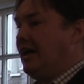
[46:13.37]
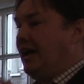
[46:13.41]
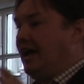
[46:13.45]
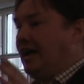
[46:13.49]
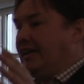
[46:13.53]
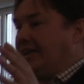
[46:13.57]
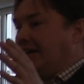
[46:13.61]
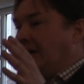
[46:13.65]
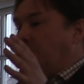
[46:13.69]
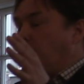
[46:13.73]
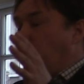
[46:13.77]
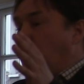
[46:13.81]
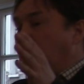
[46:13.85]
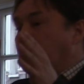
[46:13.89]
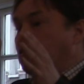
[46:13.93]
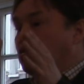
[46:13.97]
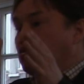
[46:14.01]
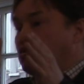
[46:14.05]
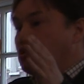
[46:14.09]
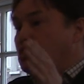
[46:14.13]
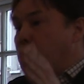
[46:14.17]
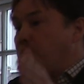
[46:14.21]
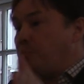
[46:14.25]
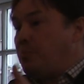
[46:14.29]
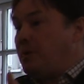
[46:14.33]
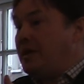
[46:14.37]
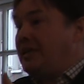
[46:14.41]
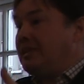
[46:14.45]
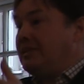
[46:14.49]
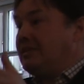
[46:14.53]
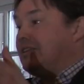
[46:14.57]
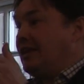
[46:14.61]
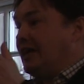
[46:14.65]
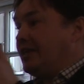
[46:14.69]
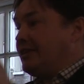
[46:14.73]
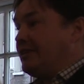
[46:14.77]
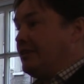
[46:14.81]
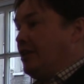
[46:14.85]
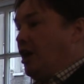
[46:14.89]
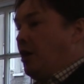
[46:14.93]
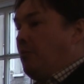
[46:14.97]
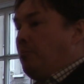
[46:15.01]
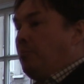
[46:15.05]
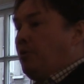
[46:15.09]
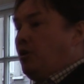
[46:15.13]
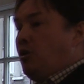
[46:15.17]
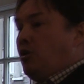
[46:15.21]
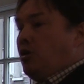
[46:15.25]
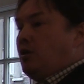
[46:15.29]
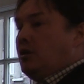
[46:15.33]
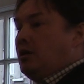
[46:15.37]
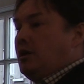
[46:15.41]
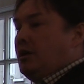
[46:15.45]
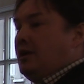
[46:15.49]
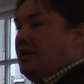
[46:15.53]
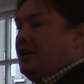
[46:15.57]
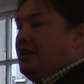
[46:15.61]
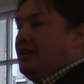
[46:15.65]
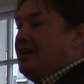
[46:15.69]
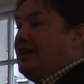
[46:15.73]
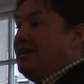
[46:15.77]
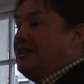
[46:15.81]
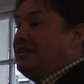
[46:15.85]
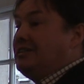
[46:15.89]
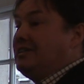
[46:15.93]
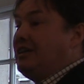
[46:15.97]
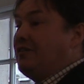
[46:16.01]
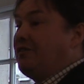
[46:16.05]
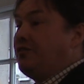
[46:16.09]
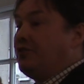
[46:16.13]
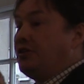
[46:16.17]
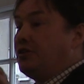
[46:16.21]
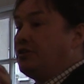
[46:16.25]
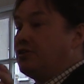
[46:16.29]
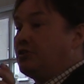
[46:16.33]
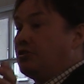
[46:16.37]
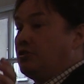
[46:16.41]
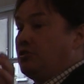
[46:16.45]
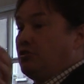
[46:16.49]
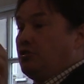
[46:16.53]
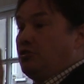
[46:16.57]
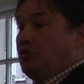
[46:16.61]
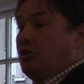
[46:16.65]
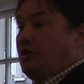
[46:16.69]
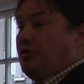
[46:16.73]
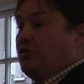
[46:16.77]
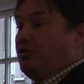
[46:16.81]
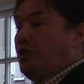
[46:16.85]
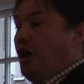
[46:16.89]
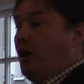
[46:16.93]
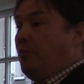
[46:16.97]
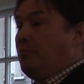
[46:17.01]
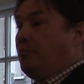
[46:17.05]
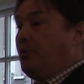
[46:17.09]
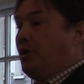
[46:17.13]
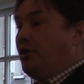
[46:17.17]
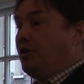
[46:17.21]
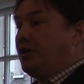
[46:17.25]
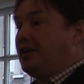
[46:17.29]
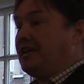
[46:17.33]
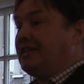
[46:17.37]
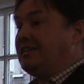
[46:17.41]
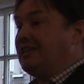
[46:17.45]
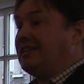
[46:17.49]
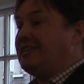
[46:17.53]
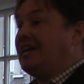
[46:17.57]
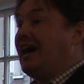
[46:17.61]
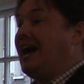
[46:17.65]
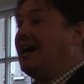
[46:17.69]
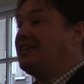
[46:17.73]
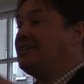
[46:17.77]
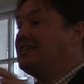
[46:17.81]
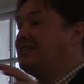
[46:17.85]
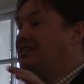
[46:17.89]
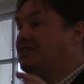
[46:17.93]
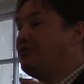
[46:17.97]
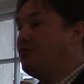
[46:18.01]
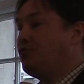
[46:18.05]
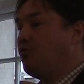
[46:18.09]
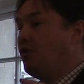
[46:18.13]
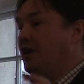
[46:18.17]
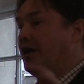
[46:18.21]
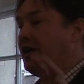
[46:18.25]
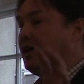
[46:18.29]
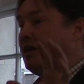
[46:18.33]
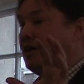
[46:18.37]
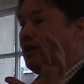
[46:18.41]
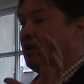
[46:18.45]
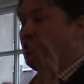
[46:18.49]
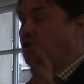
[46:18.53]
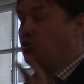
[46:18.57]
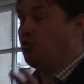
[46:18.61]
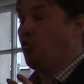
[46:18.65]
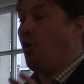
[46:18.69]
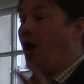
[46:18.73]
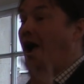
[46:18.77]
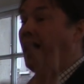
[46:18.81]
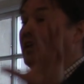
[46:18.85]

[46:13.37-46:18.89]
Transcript: and I want to split that number in different number in an additive way to